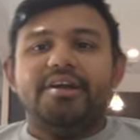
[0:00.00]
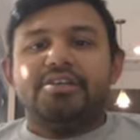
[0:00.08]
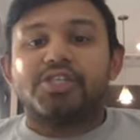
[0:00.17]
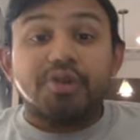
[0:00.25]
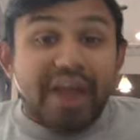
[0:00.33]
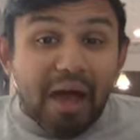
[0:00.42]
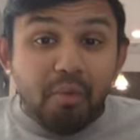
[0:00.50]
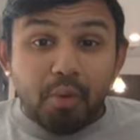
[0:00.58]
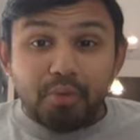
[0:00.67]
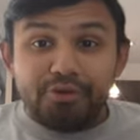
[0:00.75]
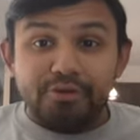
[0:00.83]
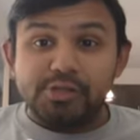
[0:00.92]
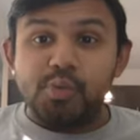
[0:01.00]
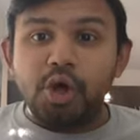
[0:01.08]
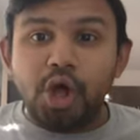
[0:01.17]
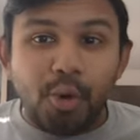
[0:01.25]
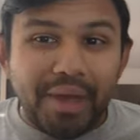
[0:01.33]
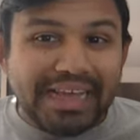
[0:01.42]
So now what we'll do is we'll
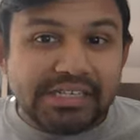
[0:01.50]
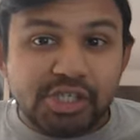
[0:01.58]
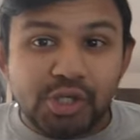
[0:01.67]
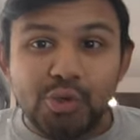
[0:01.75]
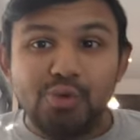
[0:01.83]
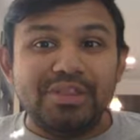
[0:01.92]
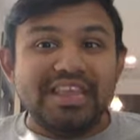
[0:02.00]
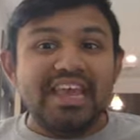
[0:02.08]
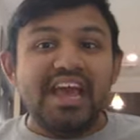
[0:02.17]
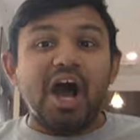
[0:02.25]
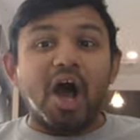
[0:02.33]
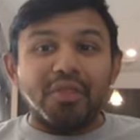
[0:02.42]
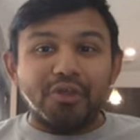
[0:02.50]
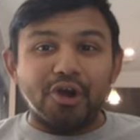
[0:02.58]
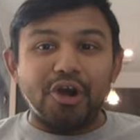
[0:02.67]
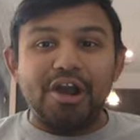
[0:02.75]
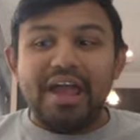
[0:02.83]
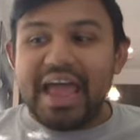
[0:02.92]
go into the
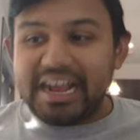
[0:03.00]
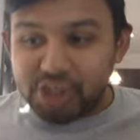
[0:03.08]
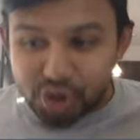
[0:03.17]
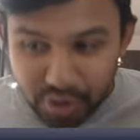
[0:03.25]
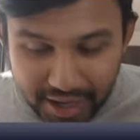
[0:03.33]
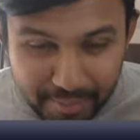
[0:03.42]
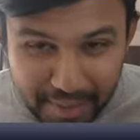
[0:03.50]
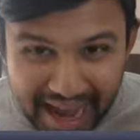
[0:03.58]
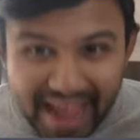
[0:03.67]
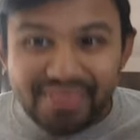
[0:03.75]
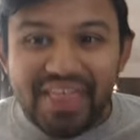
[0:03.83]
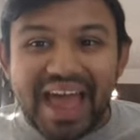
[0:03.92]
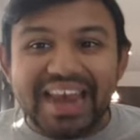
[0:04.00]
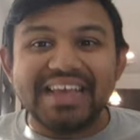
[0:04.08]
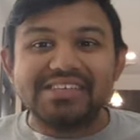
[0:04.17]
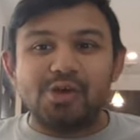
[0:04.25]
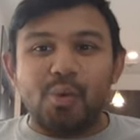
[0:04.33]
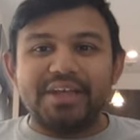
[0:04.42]
other extreme, and that
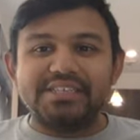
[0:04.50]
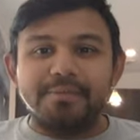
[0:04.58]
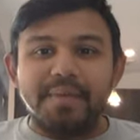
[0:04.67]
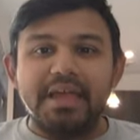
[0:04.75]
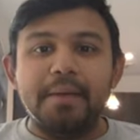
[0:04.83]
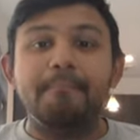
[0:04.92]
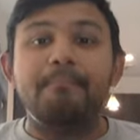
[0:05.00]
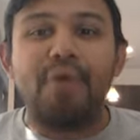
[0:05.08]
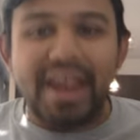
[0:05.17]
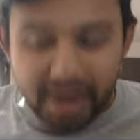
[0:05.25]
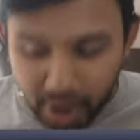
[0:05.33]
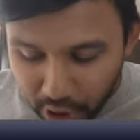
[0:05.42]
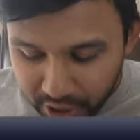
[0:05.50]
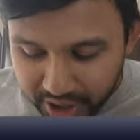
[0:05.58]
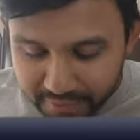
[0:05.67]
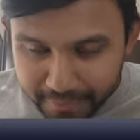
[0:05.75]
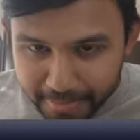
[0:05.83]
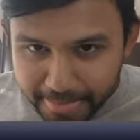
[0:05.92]
is going to be bradycardia.
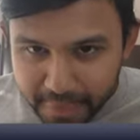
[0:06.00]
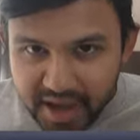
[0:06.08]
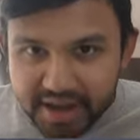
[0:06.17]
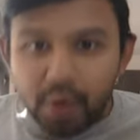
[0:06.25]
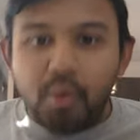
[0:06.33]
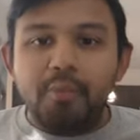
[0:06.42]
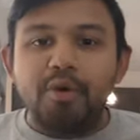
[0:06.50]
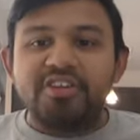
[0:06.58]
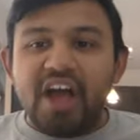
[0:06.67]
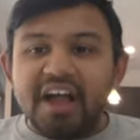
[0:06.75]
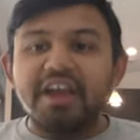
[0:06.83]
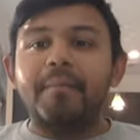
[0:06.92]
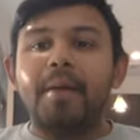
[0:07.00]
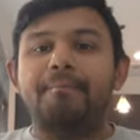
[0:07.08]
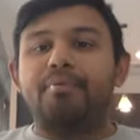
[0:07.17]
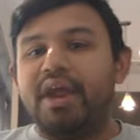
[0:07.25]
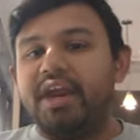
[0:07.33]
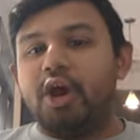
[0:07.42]
Now, when we're talking about
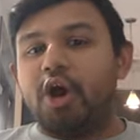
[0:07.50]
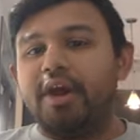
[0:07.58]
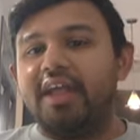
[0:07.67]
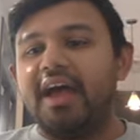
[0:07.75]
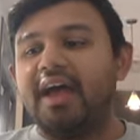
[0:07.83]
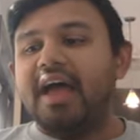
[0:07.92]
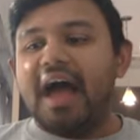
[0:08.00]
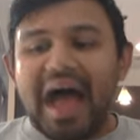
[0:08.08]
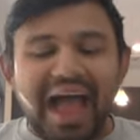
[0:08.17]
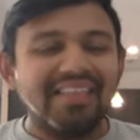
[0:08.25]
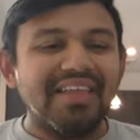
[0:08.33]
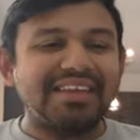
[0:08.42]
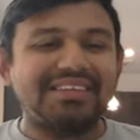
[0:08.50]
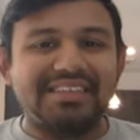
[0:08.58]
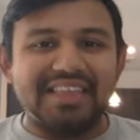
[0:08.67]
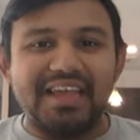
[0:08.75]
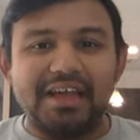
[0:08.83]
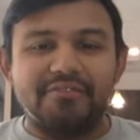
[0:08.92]
bradycardia, I like to
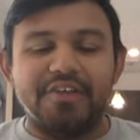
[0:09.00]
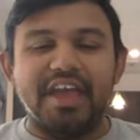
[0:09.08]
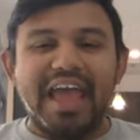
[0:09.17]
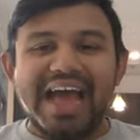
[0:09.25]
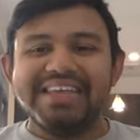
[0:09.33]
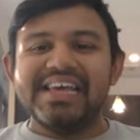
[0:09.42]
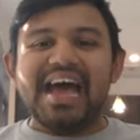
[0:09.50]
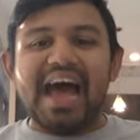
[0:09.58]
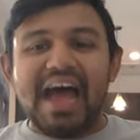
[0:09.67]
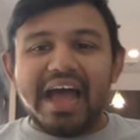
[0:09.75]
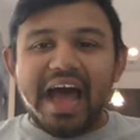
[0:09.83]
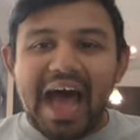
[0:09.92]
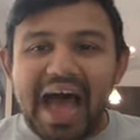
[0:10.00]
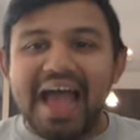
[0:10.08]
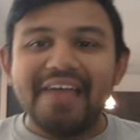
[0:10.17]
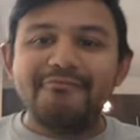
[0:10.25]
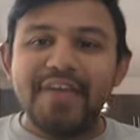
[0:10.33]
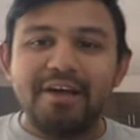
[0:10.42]
think of it as
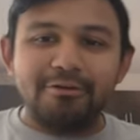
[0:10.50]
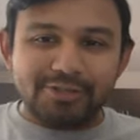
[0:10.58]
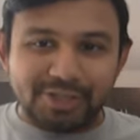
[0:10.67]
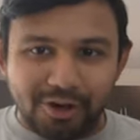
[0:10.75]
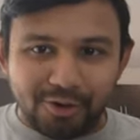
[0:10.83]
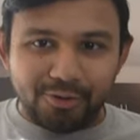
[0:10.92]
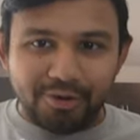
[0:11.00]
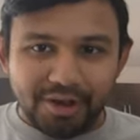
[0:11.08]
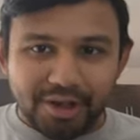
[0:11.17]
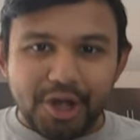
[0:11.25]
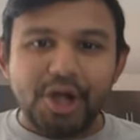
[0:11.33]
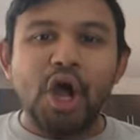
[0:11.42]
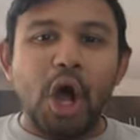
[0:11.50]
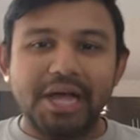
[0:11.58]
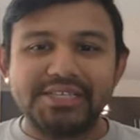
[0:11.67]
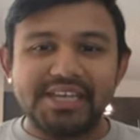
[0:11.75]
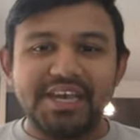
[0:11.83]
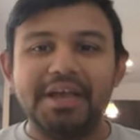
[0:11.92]
high vagal tone
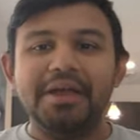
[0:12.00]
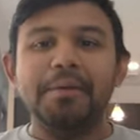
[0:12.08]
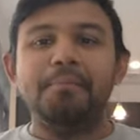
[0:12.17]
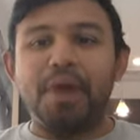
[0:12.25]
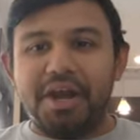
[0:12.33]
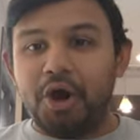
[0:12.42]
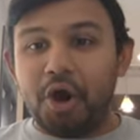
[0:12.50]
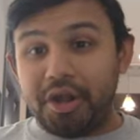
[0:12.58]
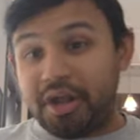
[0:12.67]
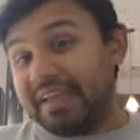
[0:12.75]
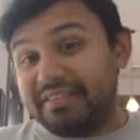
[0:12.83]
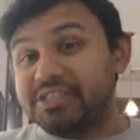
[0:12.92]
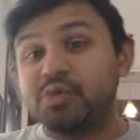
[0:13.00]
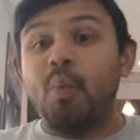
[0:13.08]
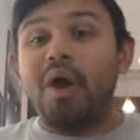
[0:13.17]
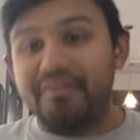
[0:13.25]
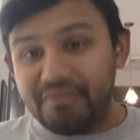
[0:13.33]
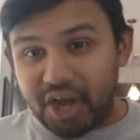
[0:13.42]
causing bradycardia, at least
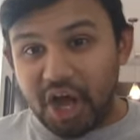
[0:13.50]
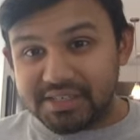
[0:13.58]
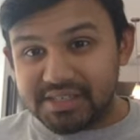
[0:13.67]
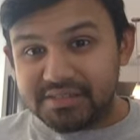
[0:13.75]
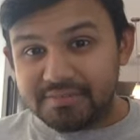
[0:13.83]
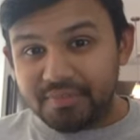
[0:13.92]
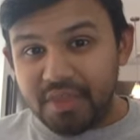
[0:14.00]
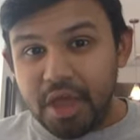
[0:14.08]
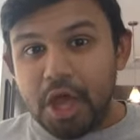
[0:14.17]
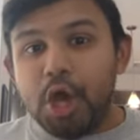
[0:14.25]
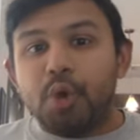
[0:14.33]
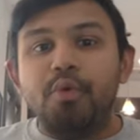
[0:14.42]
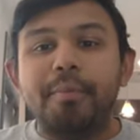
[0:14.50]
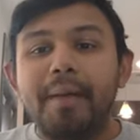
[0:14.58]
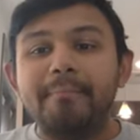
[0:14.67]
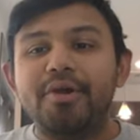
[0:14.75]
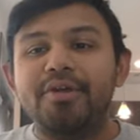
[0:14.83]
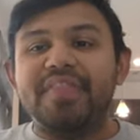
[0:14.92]
one of the causes.
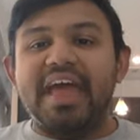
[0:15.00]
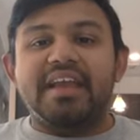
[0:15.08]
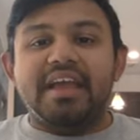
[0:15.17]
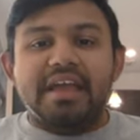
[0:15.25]
Remember that